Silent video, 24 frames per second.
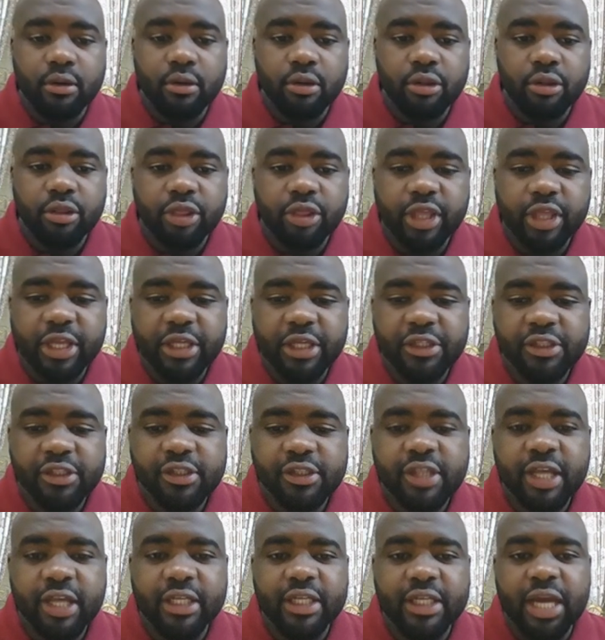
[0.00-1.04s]
Things
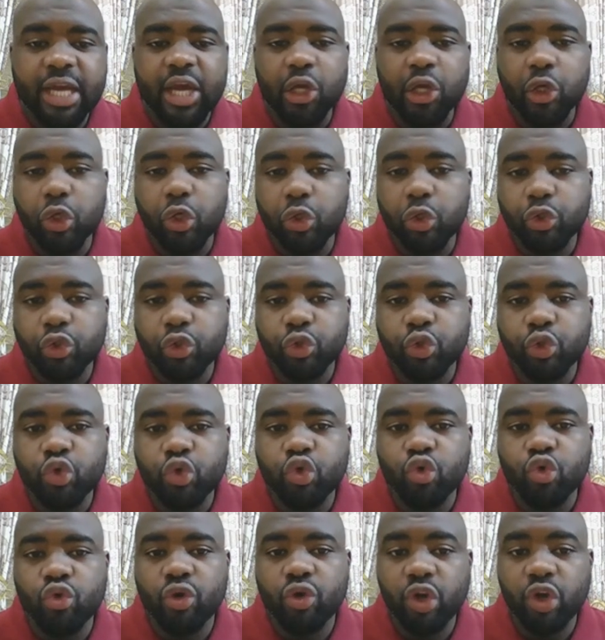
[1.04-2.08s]
that are close to you,
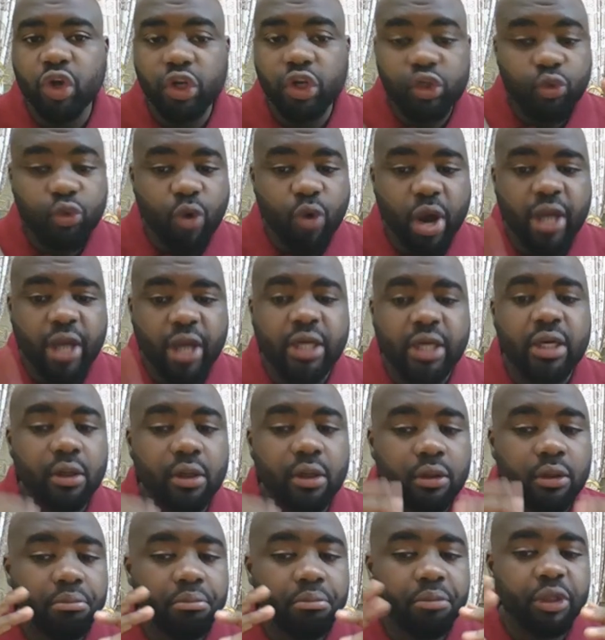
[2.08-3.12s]
not one,
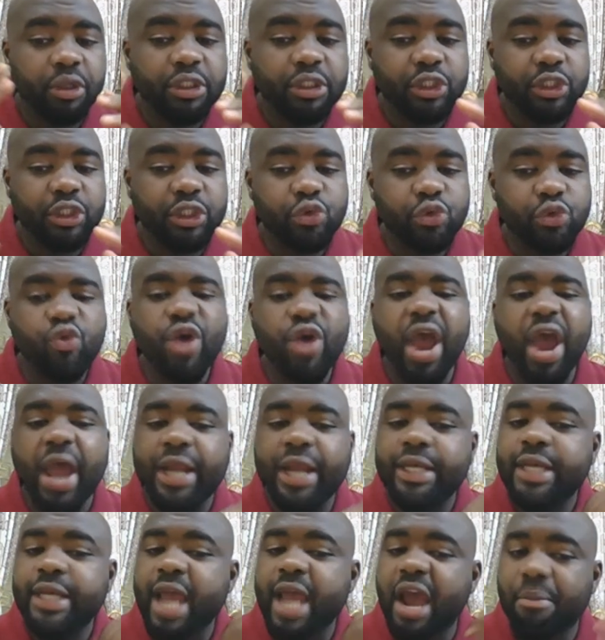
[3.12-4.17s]
but two and
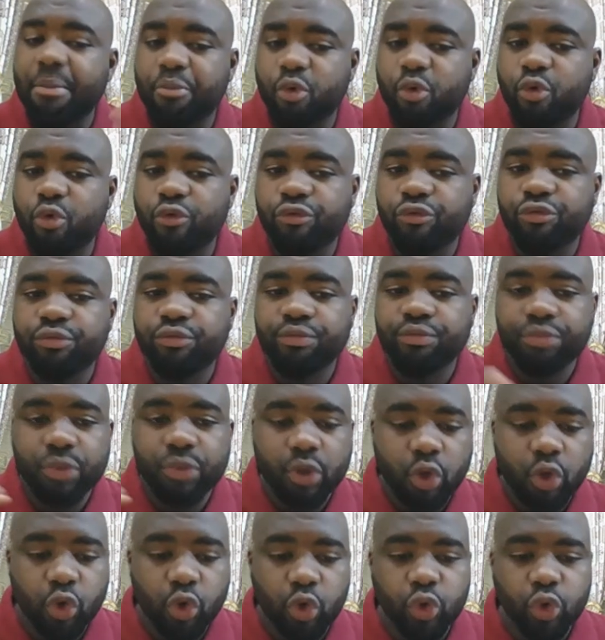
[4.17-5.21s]
above.
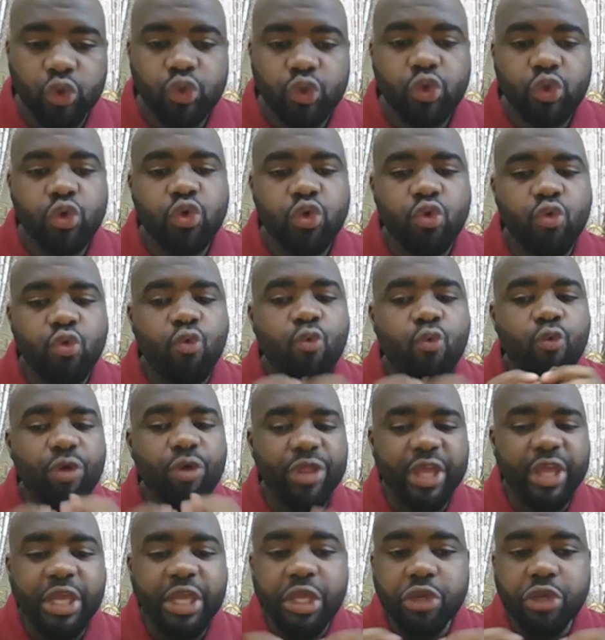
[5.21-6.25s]
Close to you,
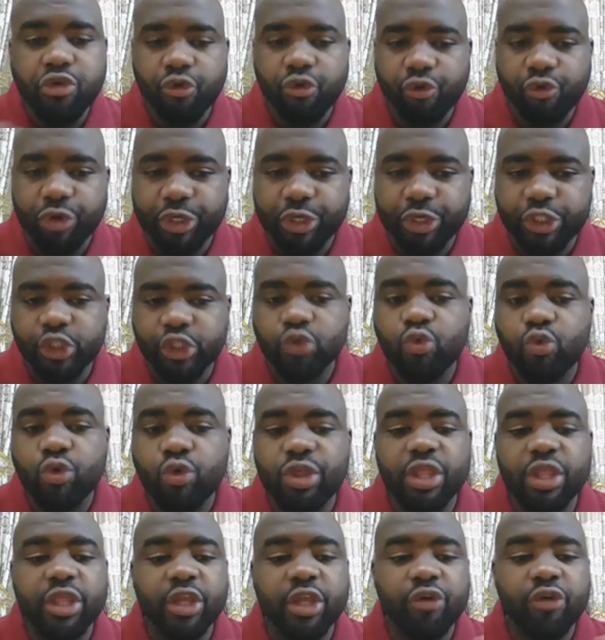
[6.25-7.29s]
within your reach, within
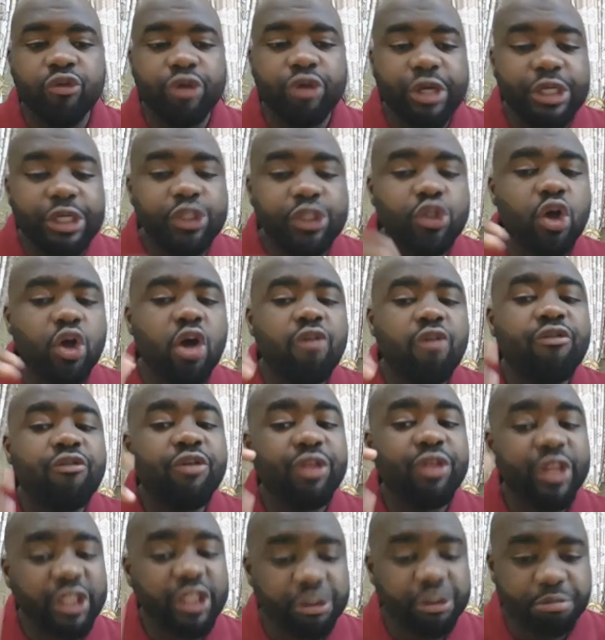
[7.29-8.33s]
the reach of the
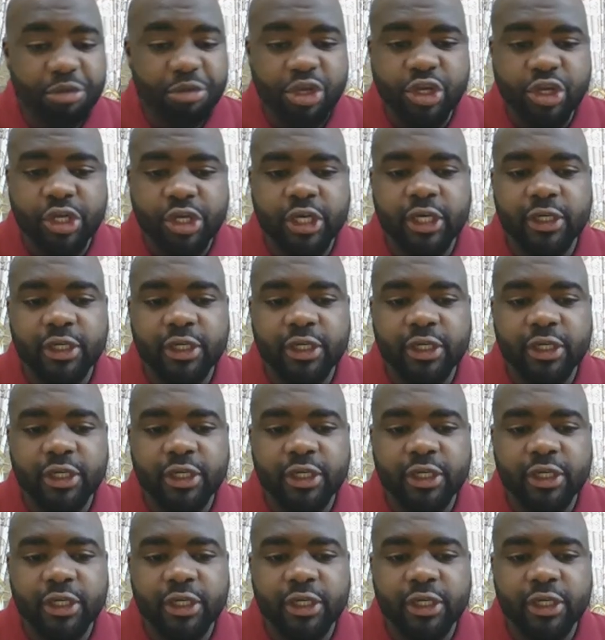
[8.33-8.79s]
speaker.